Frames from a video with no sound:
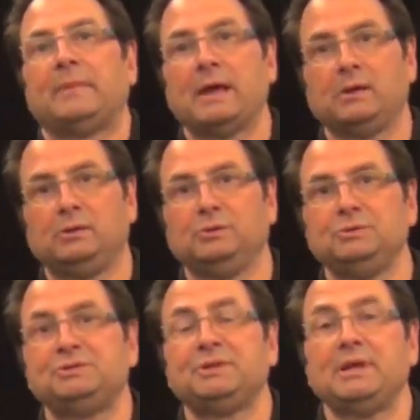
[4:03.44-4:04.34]
That
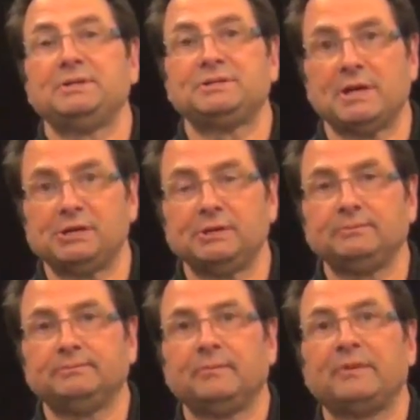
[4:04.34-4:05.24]
concludes today's
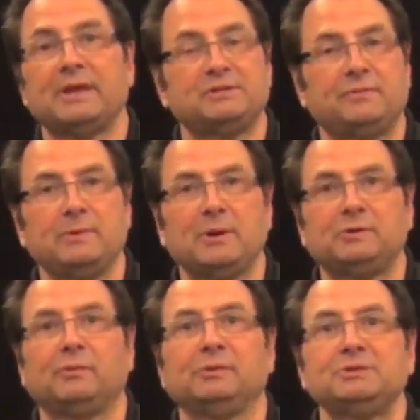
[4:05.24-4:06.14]
session. Thanks very
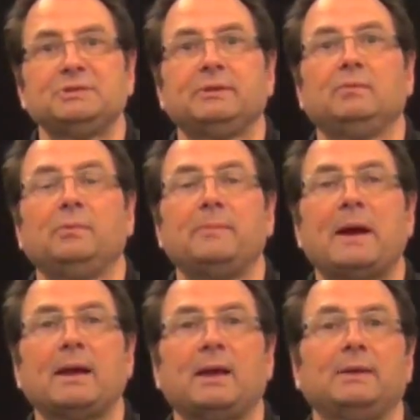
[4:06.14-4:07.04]
much for listening. We'll be
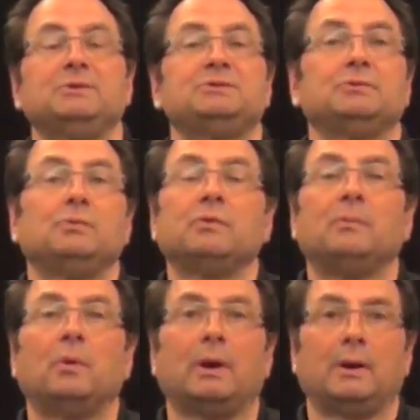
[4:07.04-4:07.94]
back at you soon with
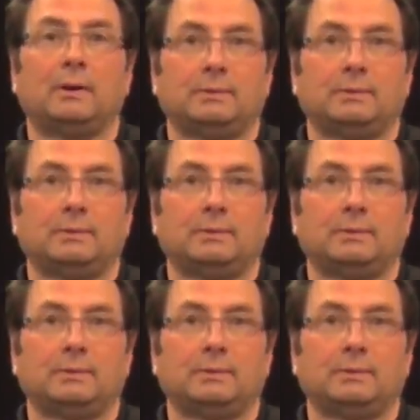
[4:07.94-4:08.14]
more.